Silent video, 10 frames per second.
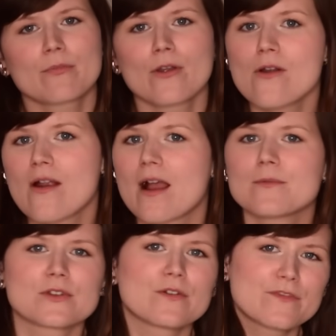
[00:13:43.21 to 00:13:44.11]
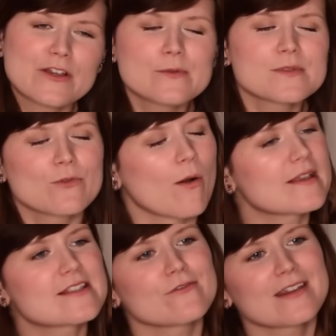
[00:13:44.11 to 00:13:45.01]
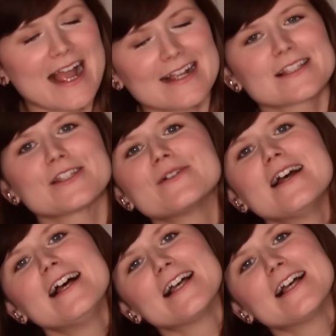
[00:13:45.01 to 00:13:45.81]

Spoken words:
programs or films you want me to react to,